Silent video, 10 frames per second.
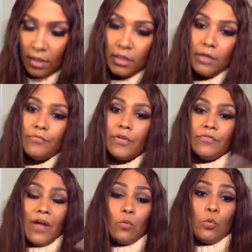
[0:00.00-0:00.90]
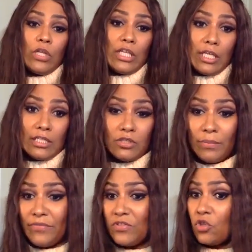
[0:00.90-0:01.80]
if I really get into it, I'm
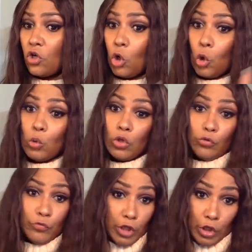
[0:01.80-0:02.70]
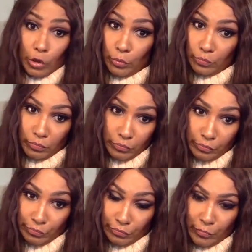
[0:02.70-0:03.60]
gonna have to start a whole nother video.
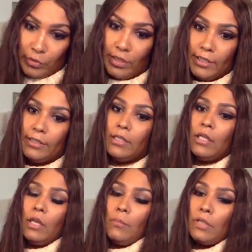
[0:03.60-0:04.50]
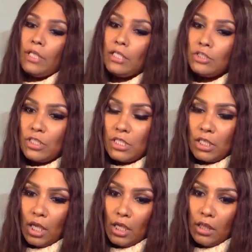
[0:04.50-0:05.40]
Okay, but let's just
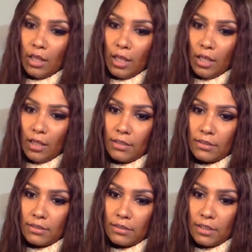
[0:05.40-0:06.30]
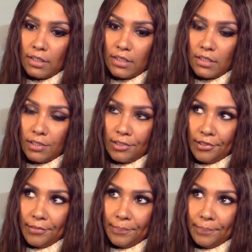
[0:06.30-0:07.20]
say that it's a